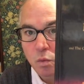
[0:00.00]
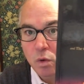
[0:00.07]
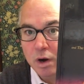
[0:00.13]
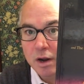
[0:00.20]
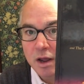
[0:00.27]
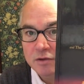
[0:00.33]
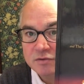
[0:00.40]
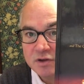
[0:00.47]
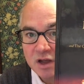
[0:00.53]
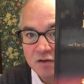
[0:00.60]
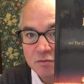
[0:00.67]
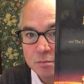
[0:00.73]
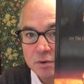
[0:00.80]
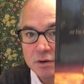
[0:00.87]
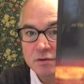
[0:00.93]
What Has
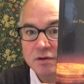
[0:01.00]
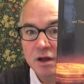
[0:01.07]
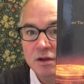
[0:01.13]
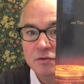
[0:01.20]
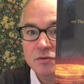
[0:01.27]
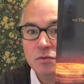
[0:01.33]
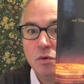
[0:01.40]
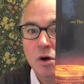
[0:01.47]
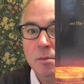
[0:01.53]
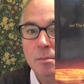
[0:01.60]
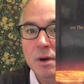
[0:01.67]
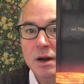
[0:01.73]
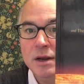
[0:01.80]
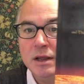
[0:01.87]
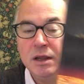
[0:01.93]
Government Done to Our
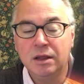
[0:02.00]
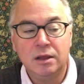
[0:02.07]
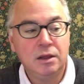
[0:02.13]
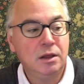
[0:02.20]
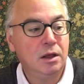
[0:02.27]
Money?